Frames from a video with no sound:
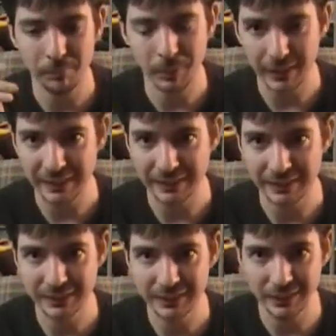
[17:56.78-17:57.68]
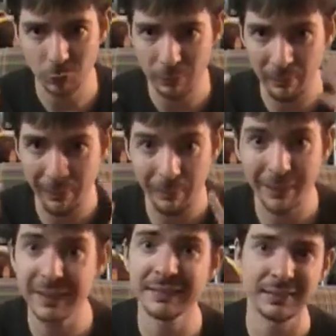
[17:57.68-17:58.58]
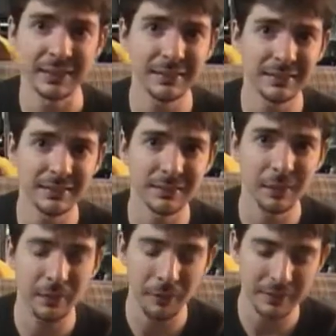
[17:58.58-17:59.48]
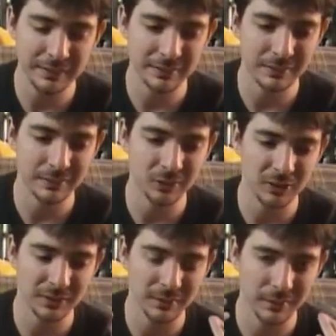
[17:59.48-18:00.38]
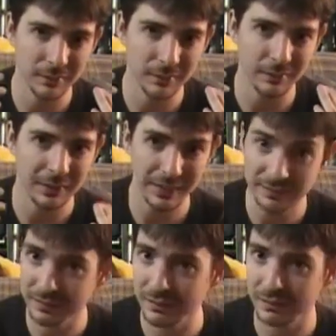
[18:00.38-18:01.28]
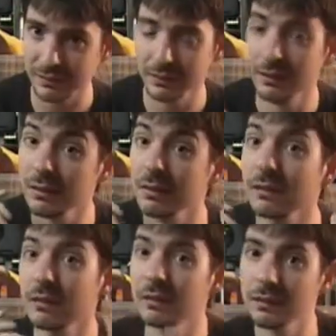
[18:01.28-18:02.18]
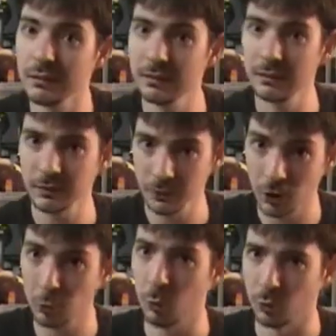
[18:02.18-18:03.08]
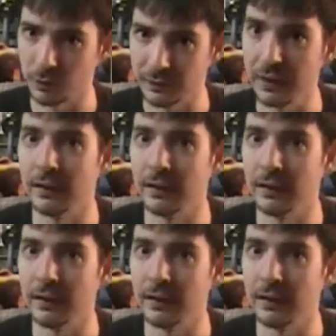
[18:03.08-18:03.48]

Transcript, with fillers: But am I am I making sense? This just isn't Star Wars